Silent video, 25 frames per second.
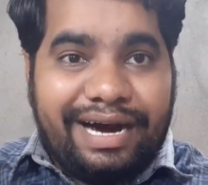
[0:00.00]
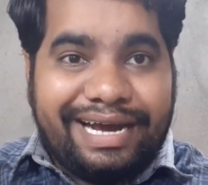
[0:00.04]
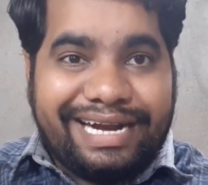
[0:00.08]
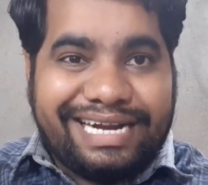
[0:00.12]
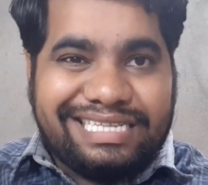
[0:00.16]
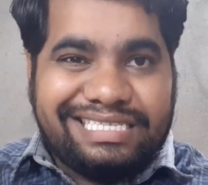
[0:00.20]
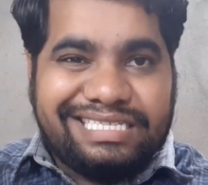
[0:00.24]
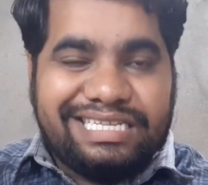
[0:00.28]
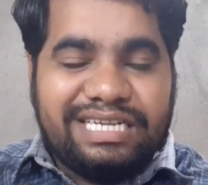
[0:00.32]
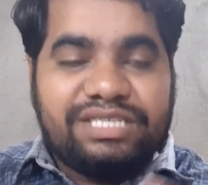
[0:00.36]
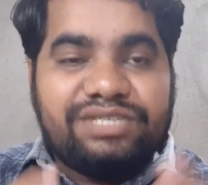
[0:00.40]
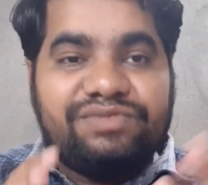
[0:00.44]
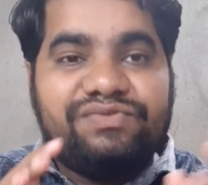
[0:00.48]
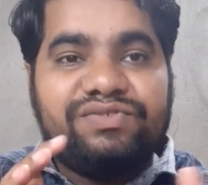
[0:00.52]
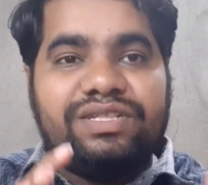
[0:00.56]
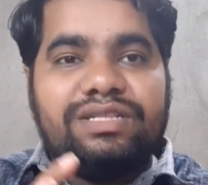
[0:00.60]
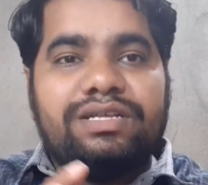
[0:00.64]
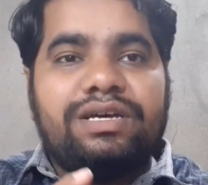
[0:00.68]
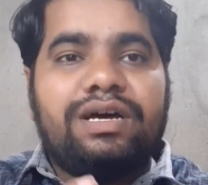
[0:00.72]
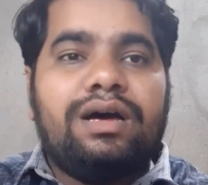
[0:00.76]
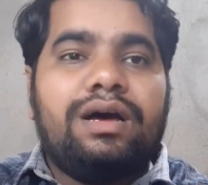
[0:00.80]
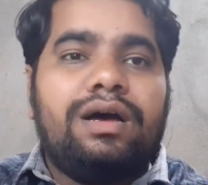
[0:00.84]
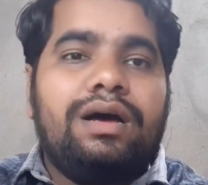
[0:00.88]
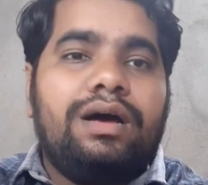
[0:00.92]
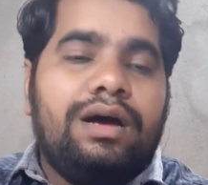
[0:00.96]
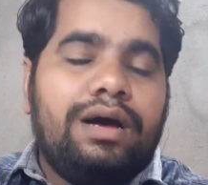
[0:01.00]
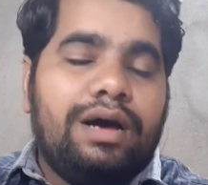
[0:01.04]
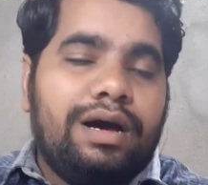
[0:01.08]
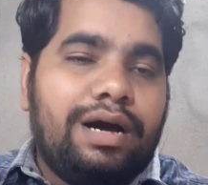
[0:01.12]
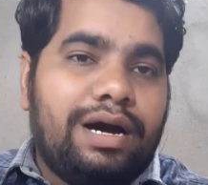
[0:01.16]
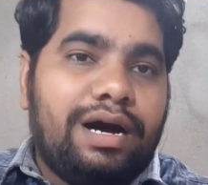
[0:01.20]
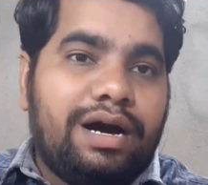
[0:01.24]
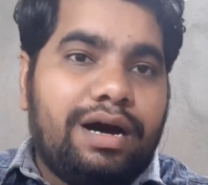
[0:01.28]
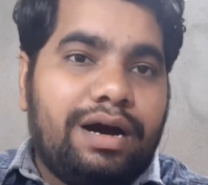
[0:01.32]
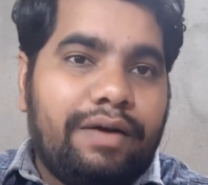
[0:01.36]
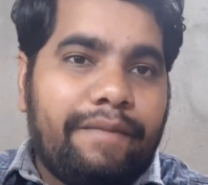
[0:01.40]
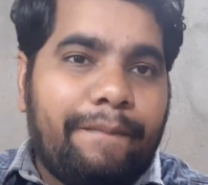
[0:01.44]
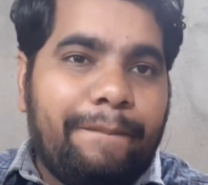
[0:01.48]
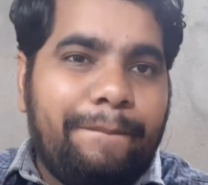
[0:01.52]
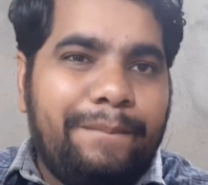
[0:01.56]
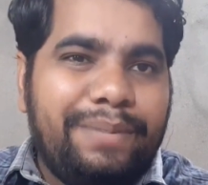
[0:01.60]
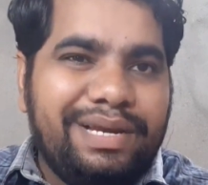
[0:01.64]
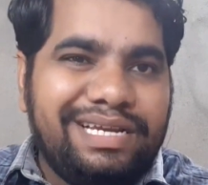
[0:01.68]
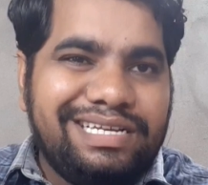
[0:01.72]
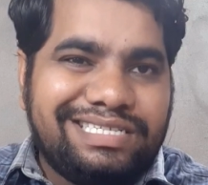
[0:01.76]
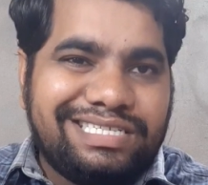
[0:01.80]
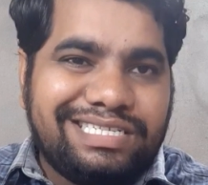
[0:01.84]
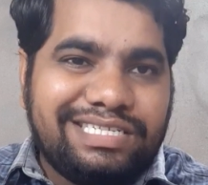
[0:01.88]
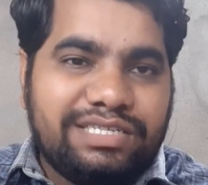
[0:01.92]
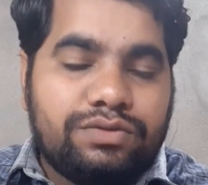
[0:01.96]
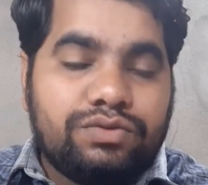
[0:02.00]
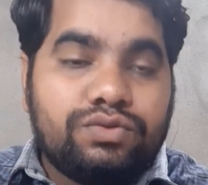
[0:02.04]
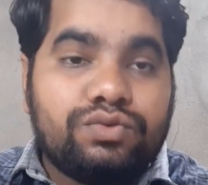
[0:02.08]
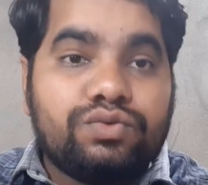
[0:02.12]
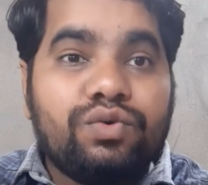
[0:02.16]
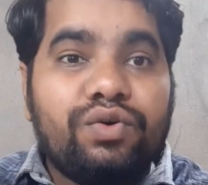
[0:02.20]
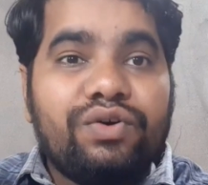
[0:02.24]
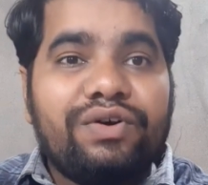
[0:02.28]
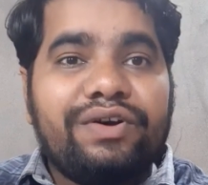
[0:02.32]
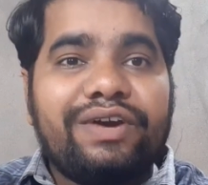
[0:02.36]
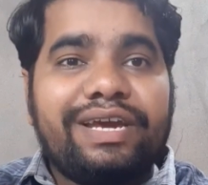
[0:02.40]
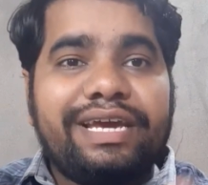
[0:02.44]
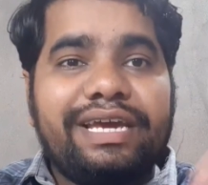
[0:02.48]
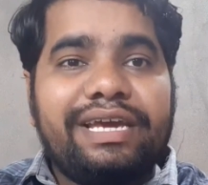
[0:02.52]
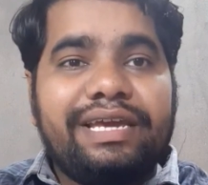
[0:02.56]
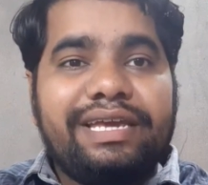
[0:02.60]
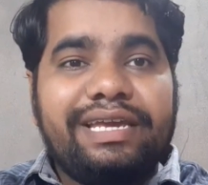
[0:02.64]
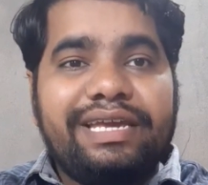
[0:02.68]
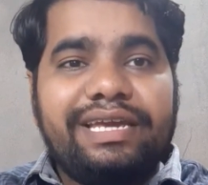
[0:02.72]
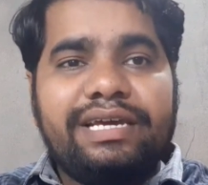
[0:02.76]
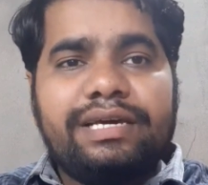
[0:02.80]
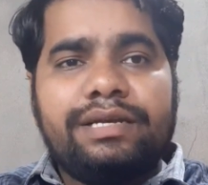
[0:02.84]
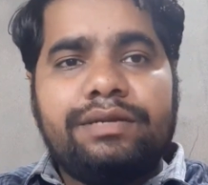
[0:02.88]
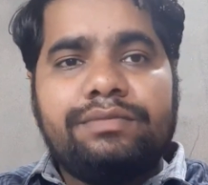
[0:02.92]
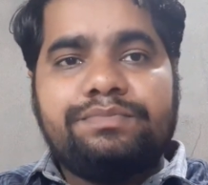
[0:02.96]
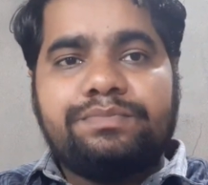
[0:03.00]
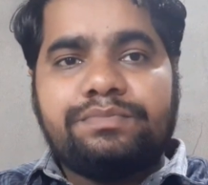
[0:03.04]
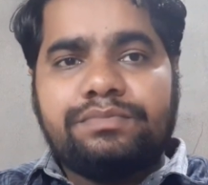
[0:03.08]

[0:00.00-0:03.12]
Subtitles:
results with the B set. So okay, here